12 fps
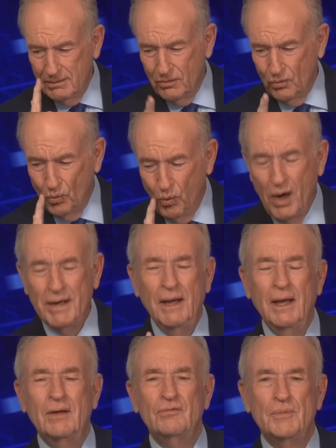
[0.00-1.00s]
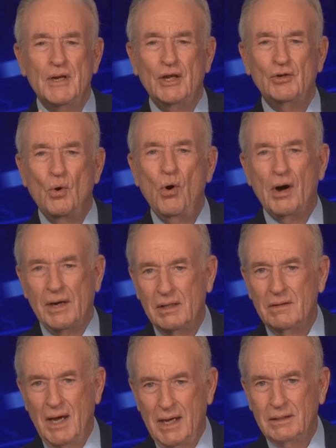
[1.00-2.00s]
what has been ignored
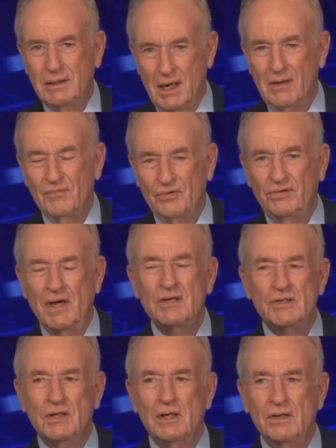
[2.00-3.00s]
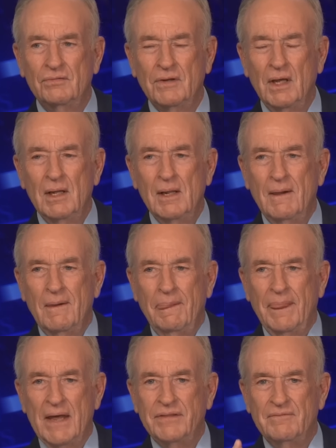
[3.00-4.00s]
in that conversation is
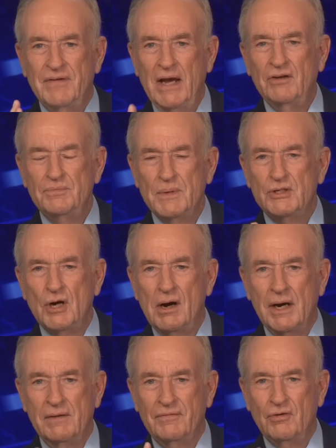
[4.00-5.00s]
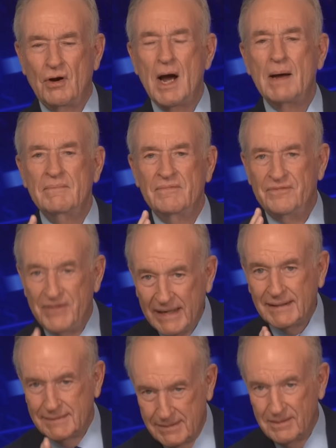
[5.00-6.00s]
that the vast majority of crime
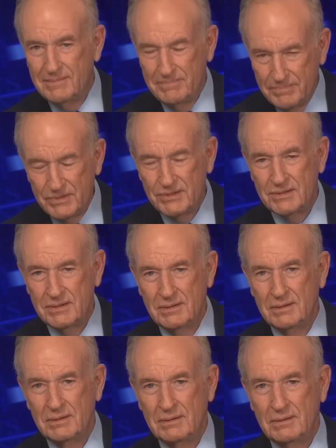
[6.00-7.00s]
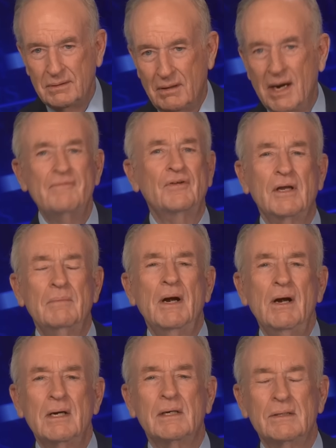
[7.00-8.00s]
victims are African
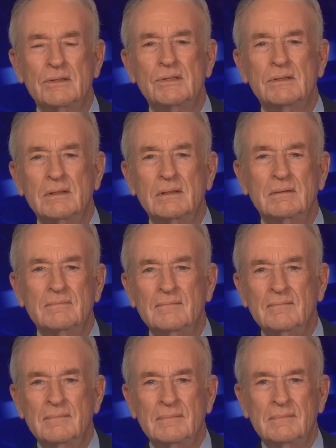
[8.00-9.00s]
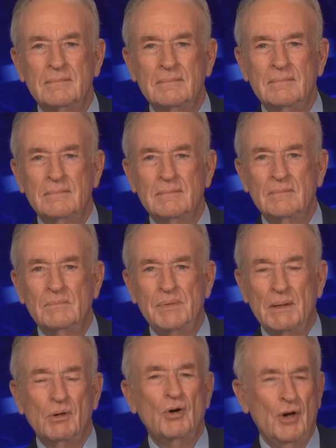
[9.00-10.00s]
Americans.
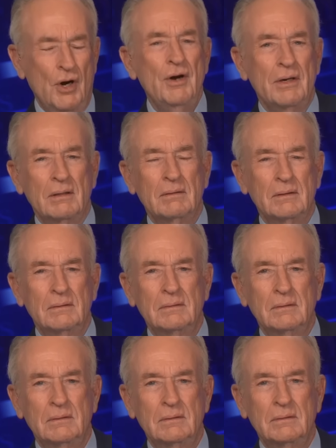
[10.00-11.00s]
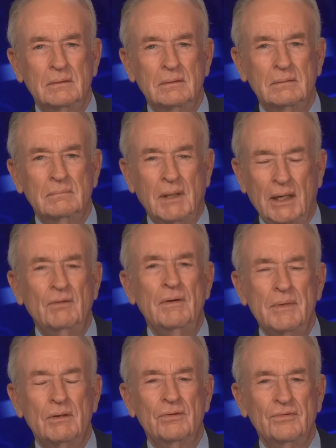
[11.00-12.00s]
People are hurt by
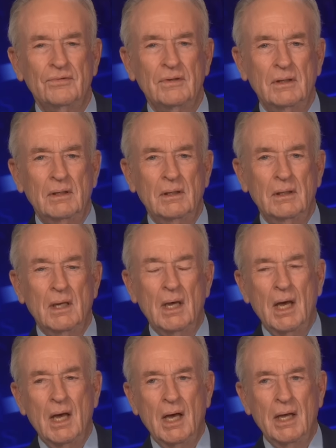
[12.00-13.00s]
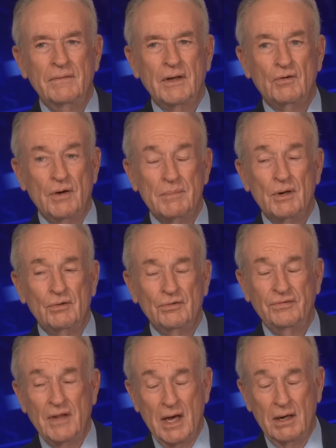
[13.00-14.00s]
criminals. And the
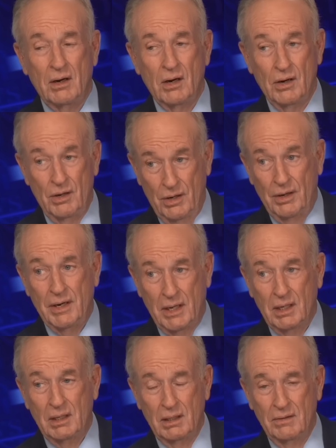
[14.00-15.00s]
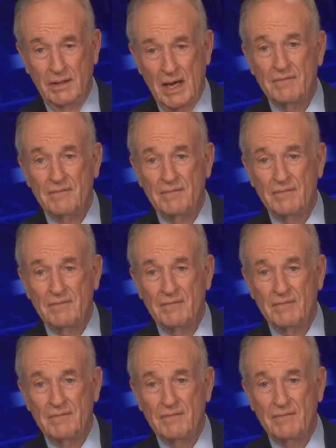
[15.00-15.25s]
criminals that are hurting the